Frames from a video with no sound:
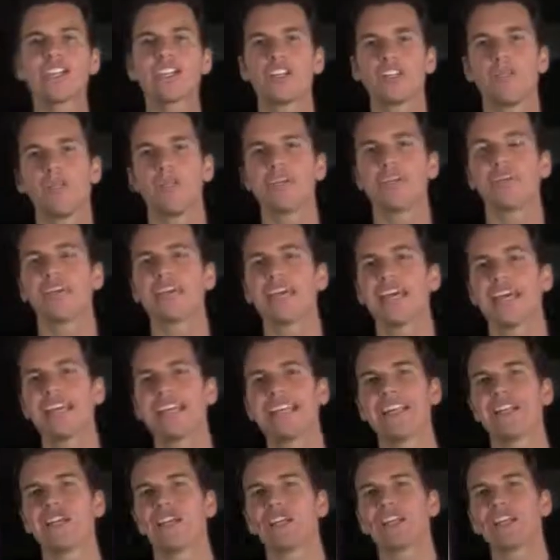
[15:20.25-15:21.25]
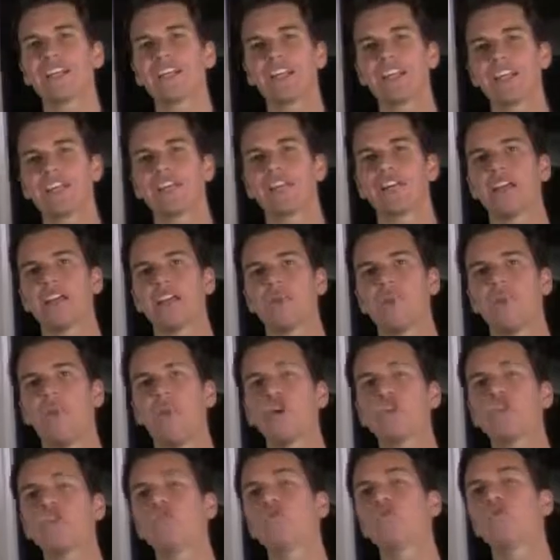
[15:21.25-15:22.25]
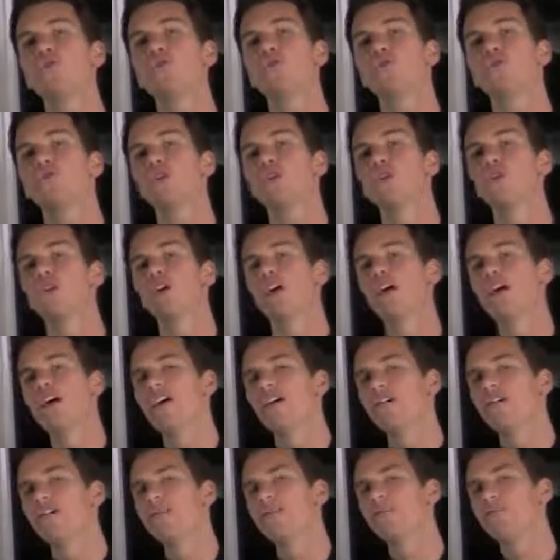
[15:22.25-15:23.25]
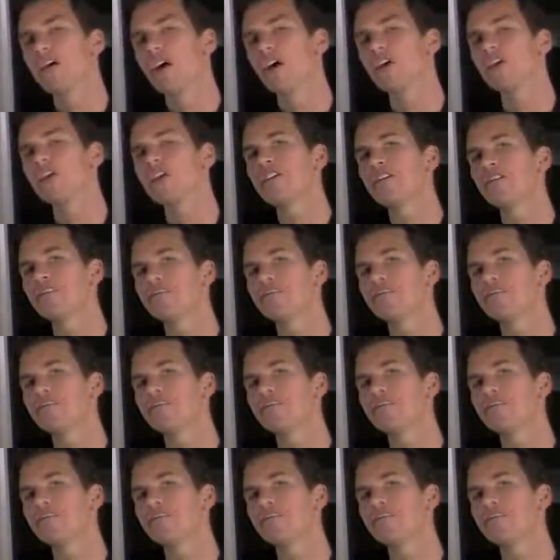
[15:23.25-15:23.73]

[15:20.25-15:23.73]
communicate and articulate what you do very,